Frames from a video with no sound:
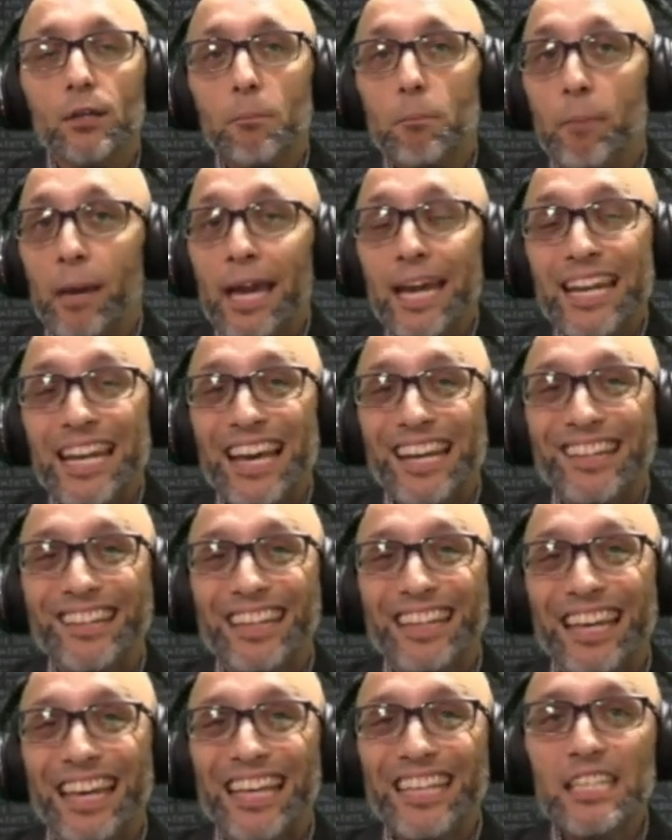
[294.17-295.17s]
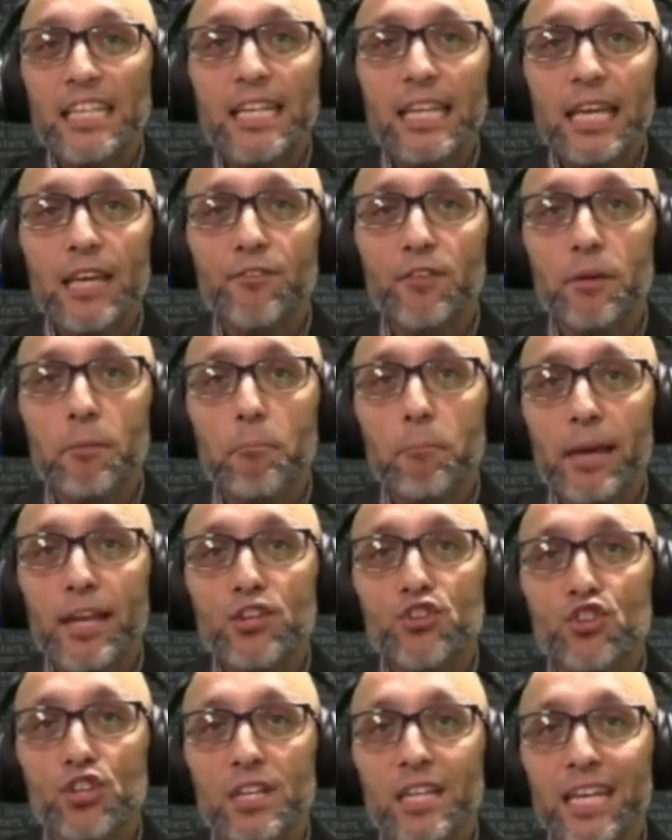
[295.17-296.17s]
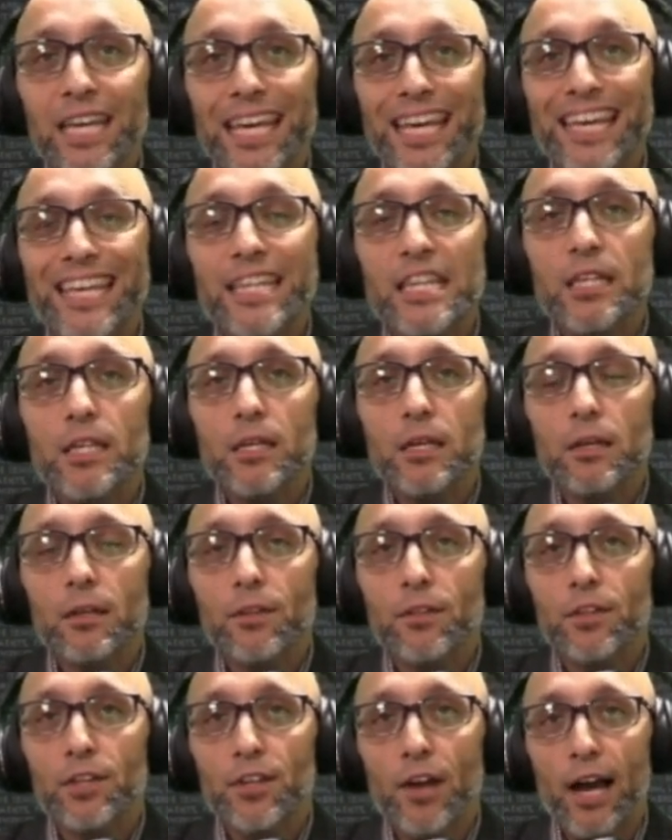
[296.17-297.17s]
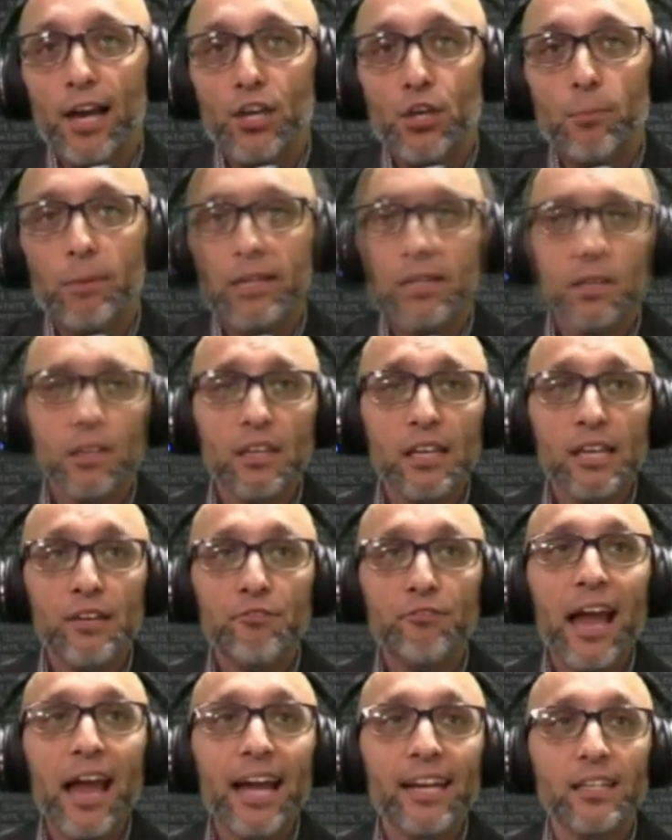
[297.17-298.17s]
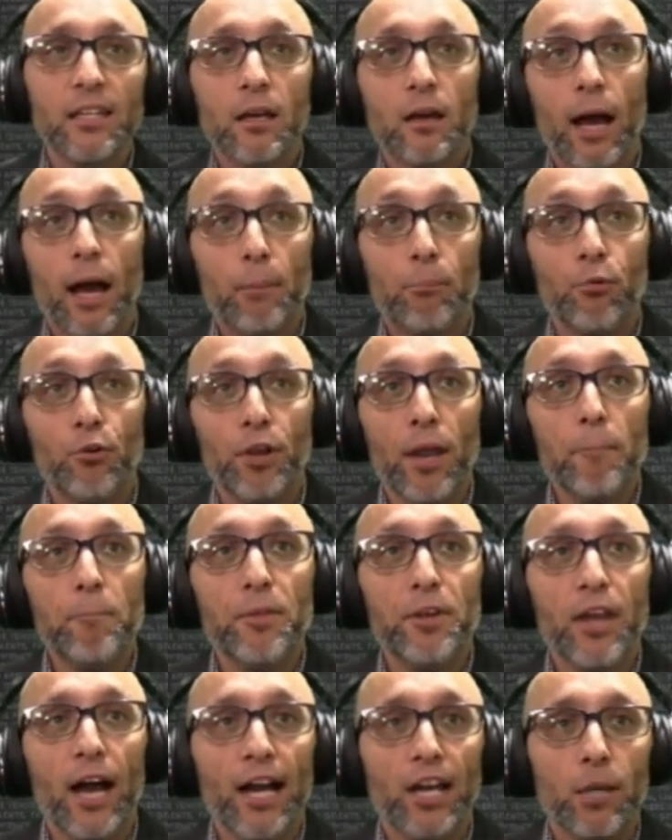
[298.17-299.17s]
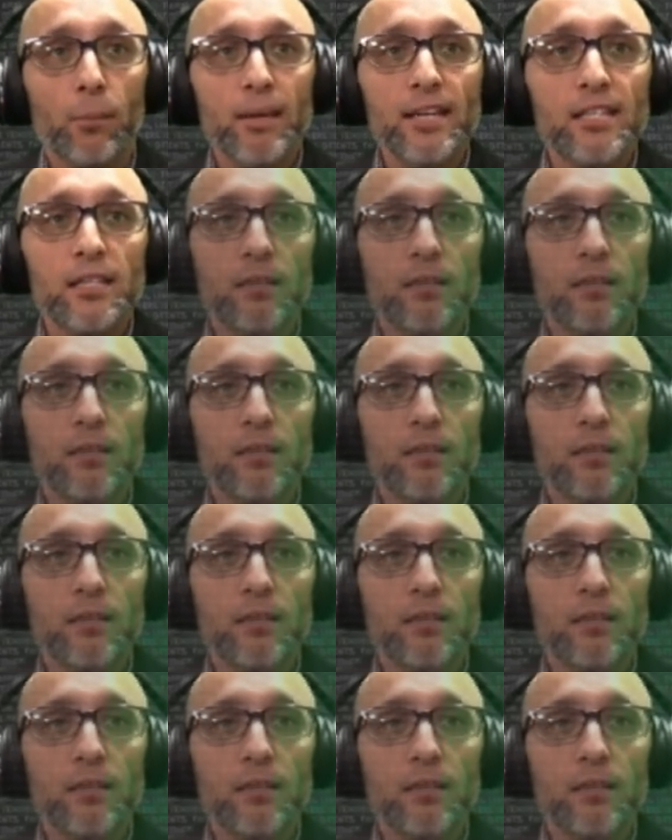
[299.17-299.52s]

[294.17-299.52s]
Panhandling isn't even mentioned in the document. In fact, I pulled up the document.